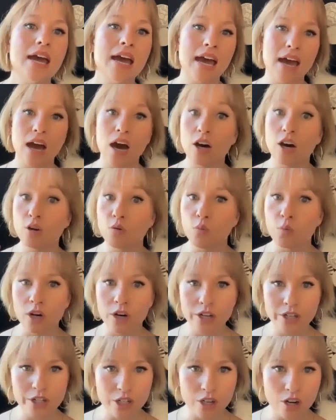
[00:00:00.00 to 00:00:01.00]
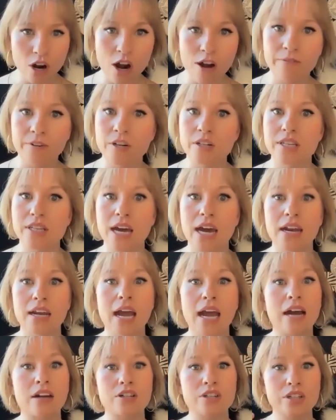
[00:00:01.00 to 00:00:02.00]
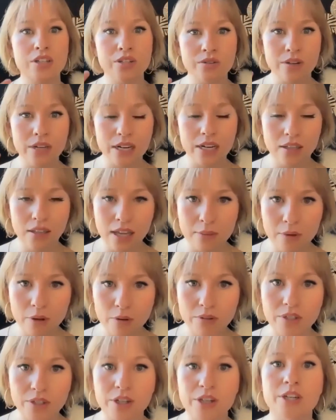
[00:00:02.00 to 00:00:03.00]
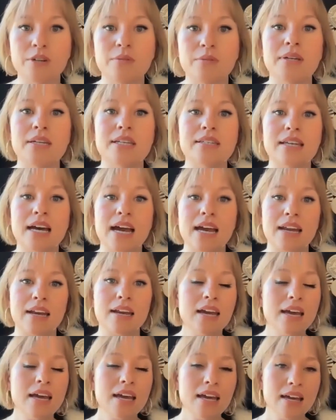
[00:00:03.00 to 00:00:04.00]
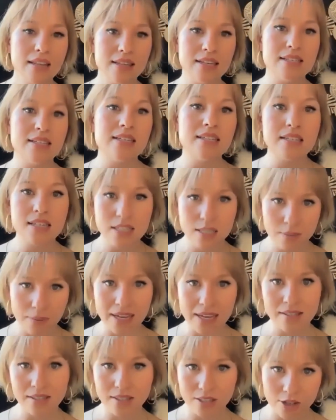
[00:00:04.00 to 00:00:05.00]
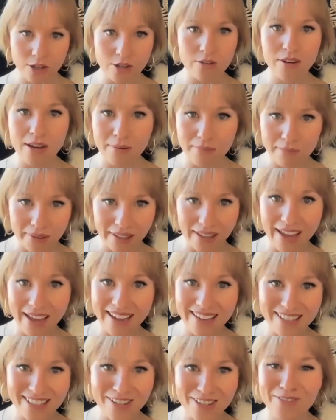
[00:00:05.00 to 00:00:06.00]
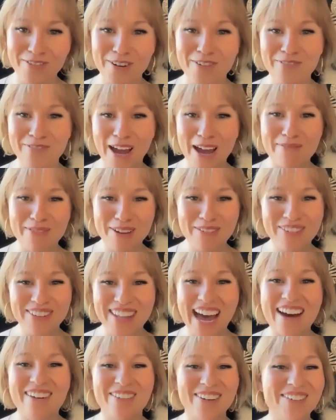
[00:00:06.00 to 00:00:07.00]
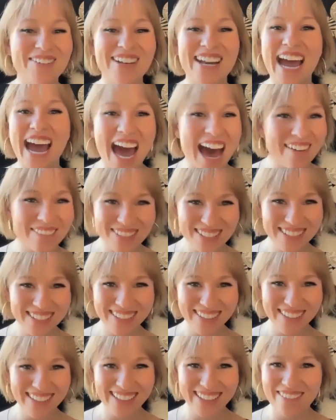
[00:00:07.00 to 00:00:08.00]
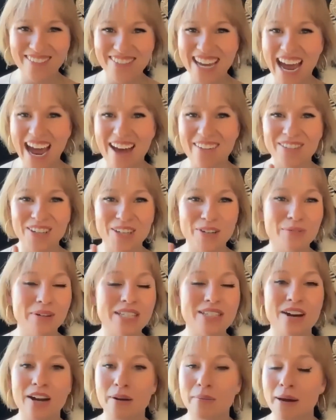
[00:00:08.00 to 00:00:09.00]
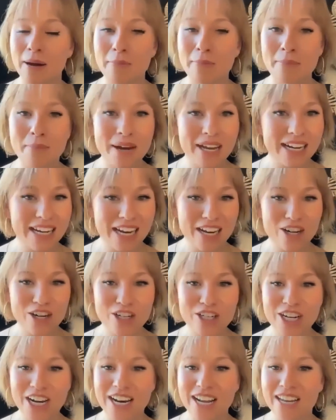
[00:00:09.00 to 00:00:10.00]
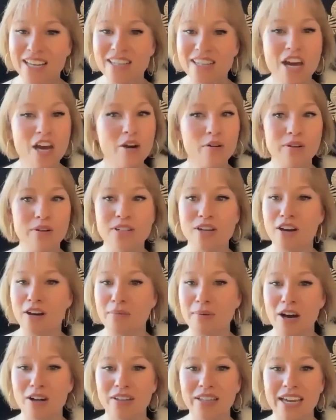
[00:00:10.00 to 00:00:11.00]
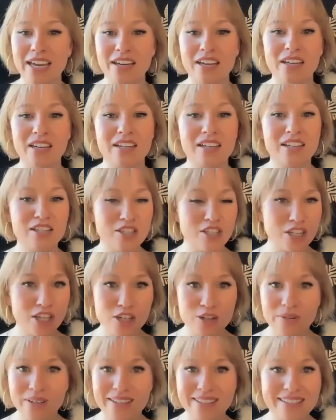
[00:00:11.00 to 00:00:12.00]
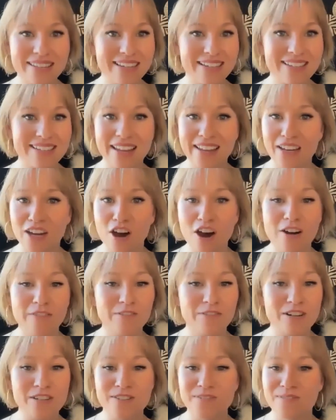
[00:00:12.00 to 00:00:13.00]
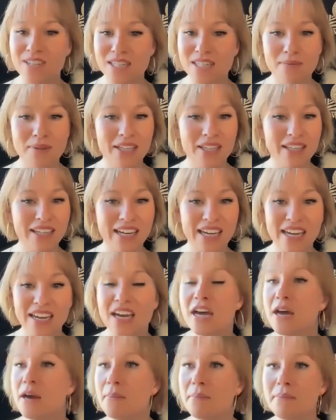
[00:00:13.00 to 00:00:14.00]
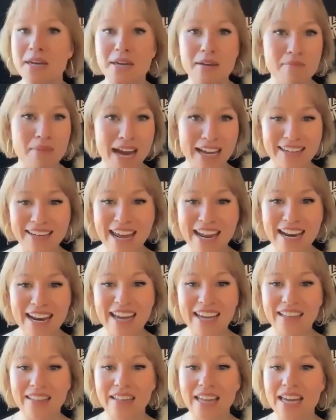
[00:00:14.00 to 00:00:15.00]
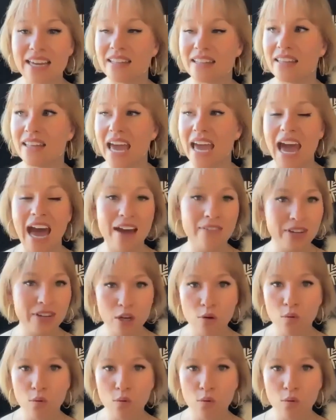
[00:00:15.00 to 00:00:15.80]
how to word your offers, how to actually do it in alignment with your human design, this is the space to come play. So if you're vibing with that, we would absolutely love to have you. We talk about money energetics. We talk about continuously selling offers, visibility, being magnetic, having a